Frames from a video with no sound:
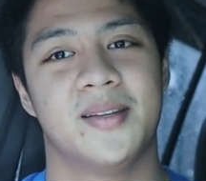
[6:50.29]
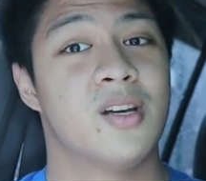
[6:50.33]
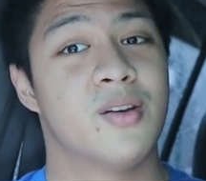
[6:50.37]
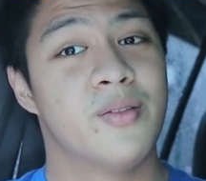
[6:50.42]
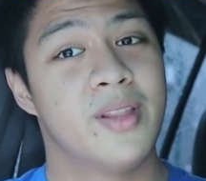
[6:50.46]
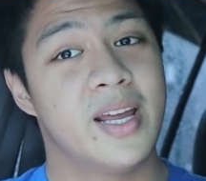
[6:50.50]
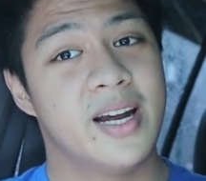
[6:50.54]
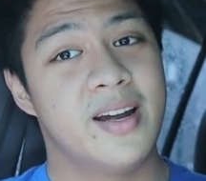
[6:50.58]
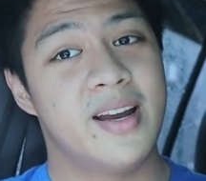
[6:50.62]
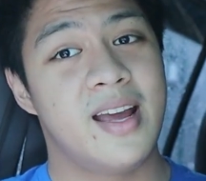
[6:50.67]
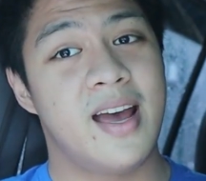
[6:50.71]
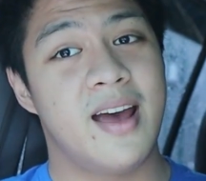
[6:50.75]
So
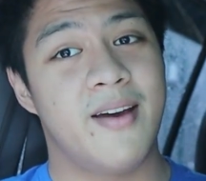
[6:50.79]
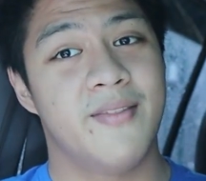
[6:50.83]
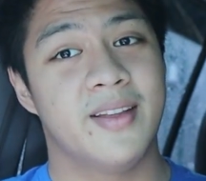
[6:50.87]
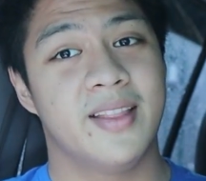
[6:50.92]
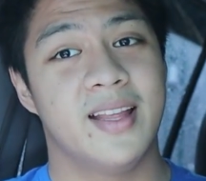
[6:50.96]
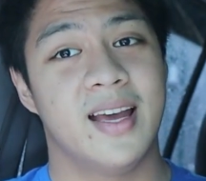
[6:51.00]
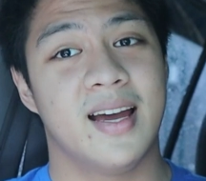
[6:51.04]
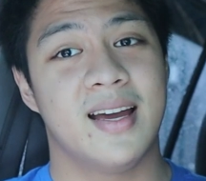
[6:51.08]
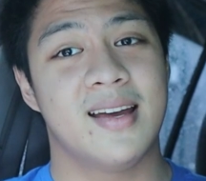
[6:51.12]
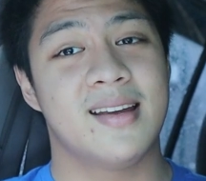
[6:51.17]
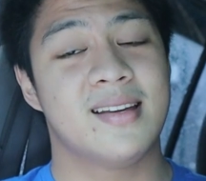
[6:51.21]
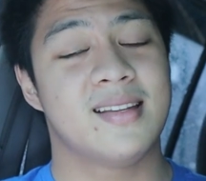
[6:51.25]
there you have
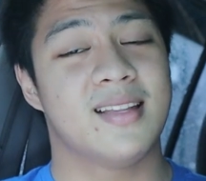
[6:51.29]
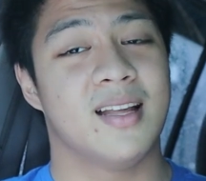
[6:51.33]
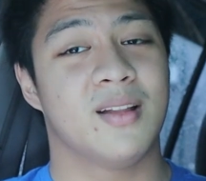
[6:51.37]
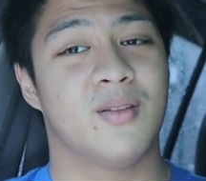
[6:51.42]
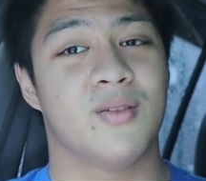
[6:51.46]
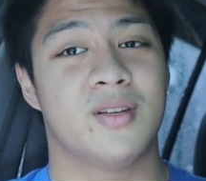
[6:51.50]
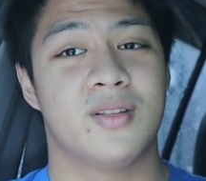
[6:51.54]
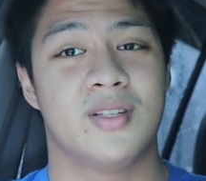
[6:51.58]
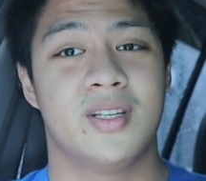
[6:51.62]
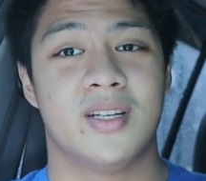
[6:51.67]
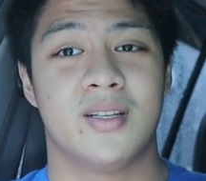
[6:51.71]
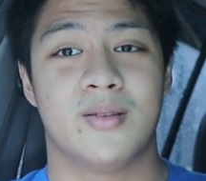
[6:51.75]
it guys, that
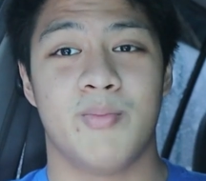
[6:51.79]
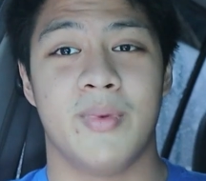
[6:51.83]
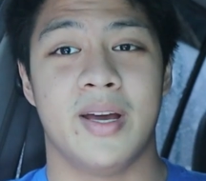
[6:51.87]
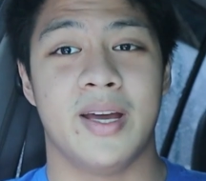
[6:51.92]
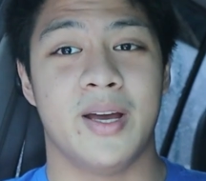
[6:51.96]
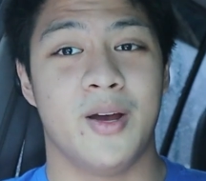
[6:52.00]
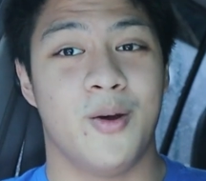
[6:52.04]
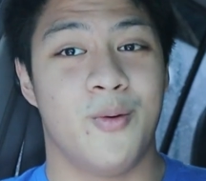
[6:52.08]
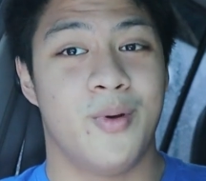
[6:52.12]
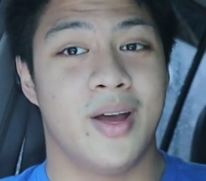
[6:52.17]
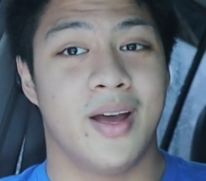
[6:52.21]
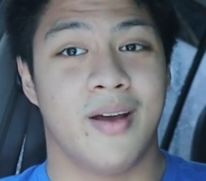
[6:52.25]
was just
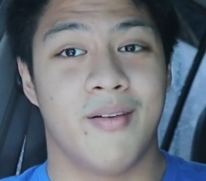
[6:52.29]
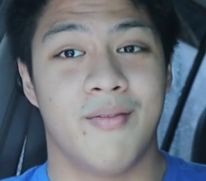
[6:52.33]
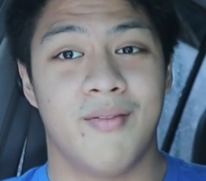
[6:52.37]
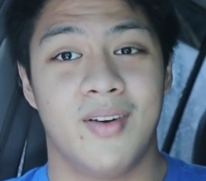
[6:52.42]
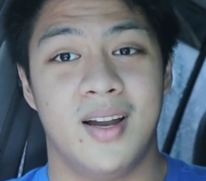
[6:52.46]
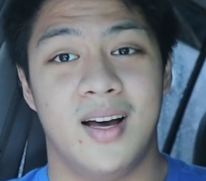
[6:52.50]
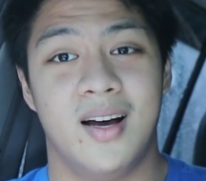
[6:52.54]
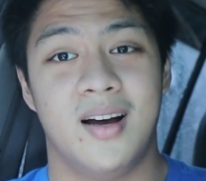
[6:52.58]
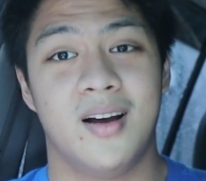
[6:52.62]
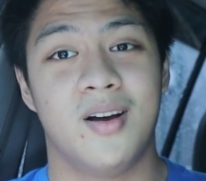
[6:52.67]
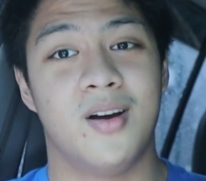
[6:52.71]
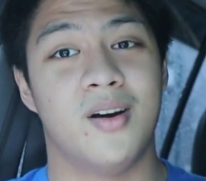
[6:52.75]
my quick
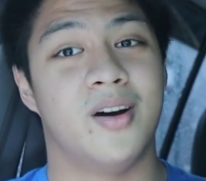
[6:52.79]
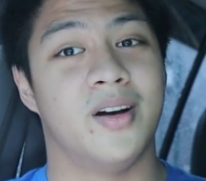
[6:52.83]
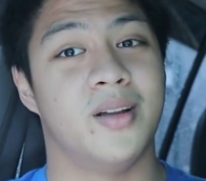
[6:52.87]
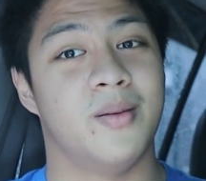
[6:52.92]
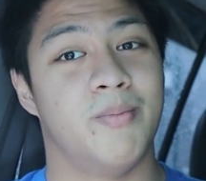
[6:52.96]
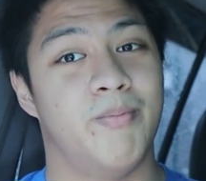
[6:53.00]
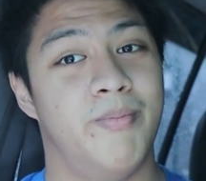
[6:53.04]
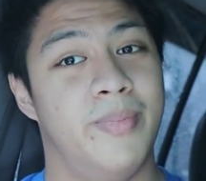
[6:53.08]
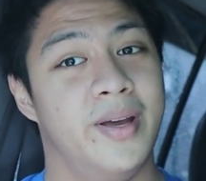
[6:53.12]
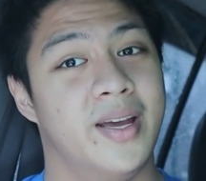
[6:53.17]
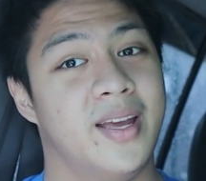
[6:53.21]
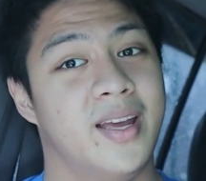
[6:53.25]
vlog
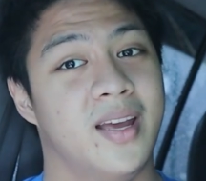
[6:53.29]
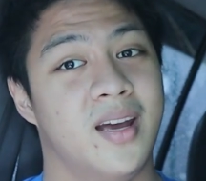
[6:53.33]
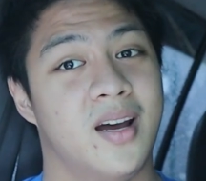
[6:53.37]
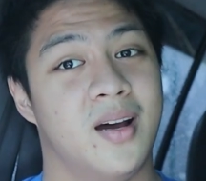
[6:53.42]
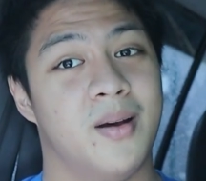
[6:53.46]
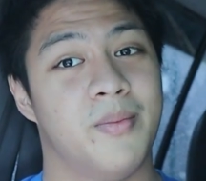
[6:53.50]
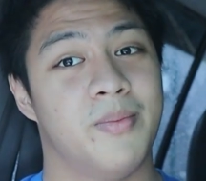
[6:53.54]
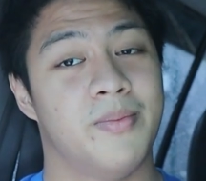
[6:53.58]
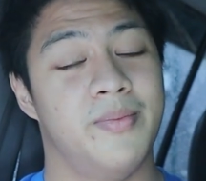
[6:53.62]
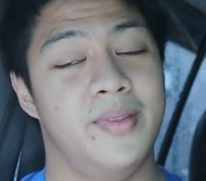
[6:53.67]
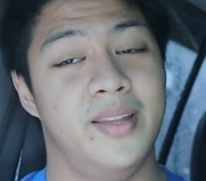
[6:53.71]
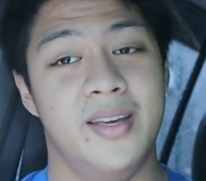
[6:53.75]
on picking
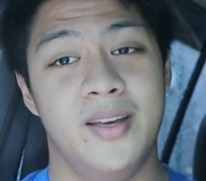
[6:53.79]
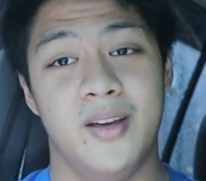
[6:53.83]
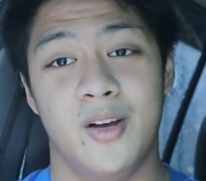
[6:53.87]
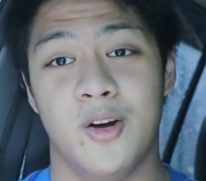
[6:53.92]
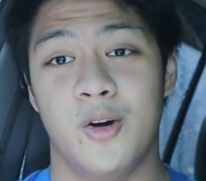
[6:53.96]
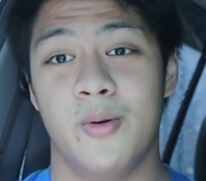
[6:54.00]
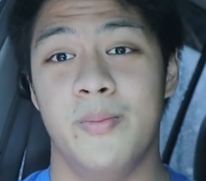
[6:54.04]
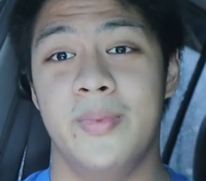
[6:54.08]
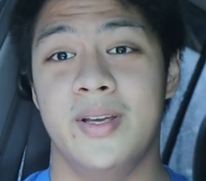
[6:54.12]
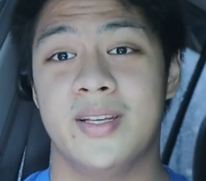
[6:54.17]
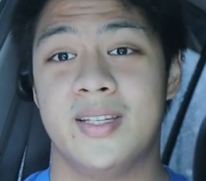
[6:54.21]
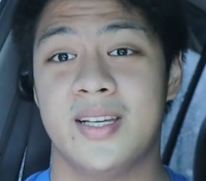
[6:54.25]
up the
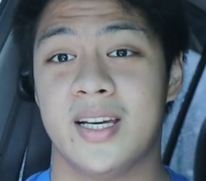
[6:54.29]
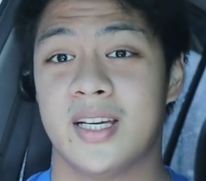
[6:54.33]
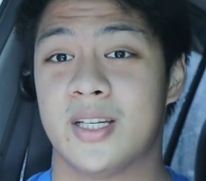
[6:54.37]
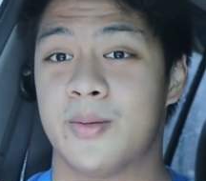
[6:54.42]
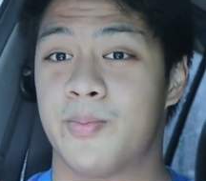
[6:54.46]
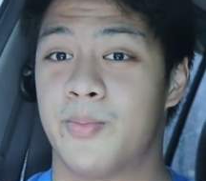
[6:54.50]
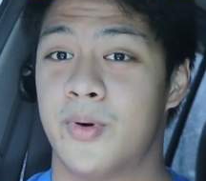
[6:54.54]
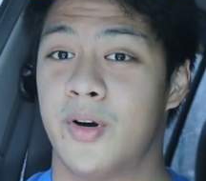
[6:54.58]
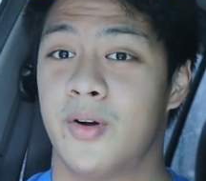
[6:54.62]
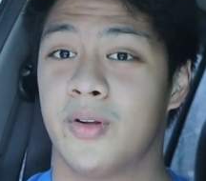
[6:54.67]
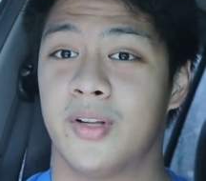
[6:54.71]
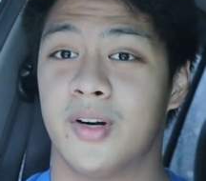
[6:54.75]
Kobe 6
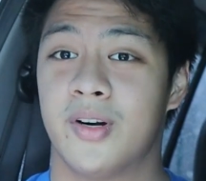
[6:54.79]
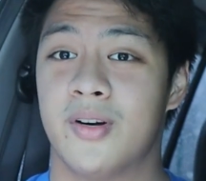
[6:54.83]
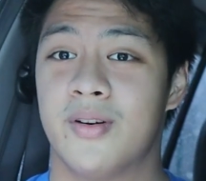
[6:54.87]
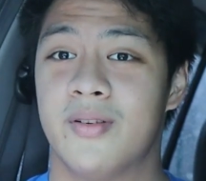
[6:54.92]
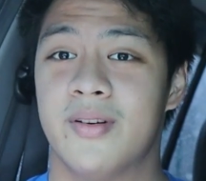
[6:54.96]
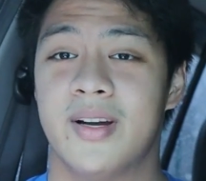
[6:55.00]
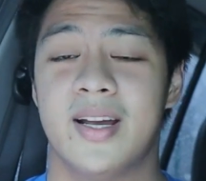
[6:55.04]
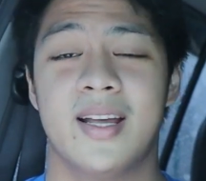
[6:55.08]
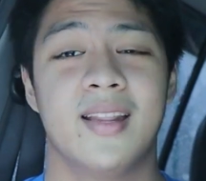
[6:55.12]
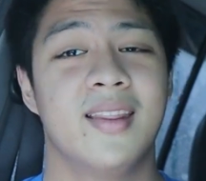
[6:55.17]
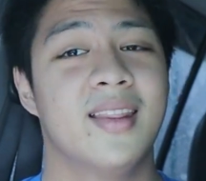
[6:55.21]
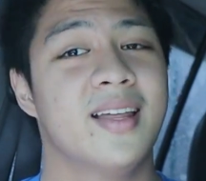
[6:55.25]

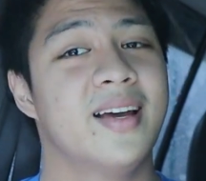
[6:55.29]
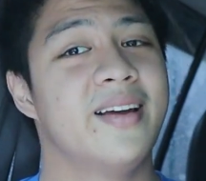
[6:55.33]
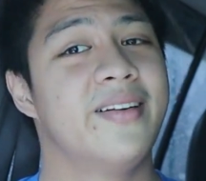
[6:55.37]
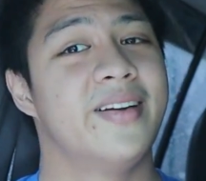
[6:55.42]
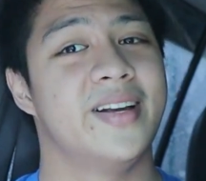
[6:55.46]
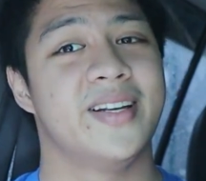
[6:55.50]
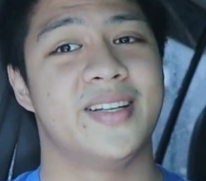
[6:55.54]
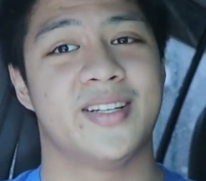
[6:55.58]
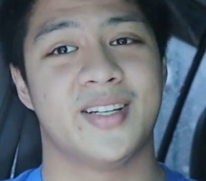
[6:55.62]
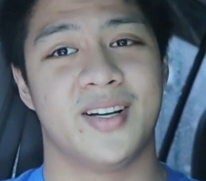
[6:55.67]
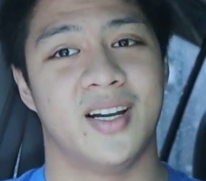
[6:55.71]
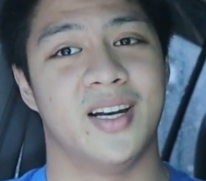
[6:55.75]
Throw in the
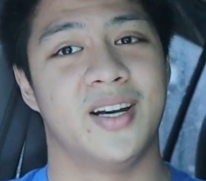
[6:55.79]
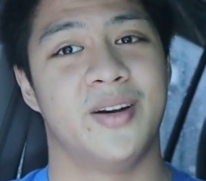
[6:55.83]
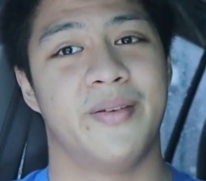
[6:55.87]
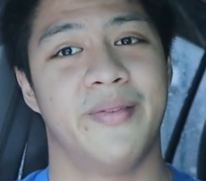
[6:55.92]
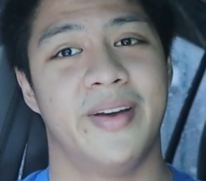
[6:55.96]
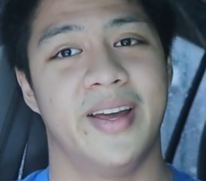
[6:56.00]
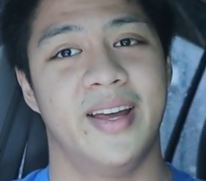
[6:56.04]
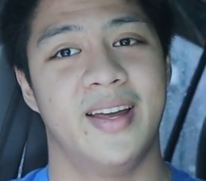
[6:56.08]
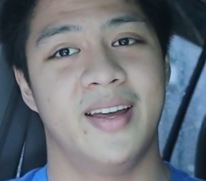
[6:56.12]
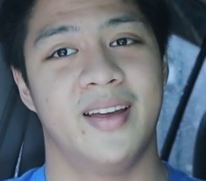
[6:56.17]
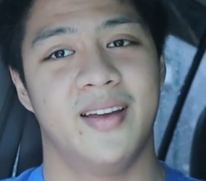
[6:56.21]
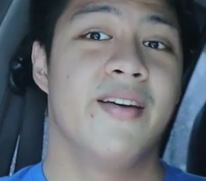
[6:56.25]
Grinch colorway.